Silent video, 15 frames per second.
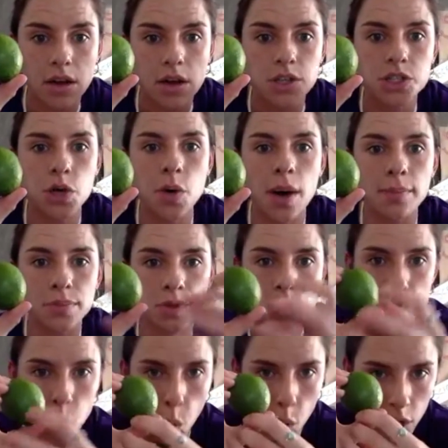So
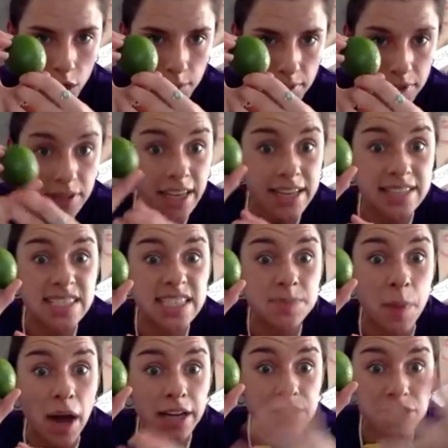absorb like a
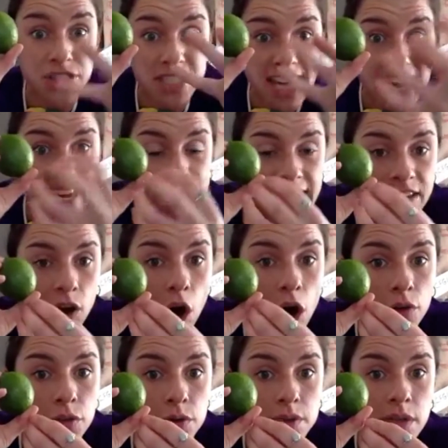sponge, taking in
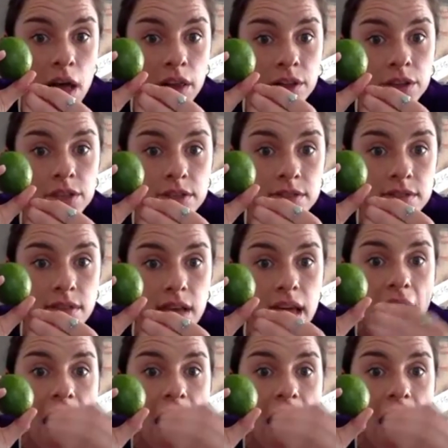all those colors,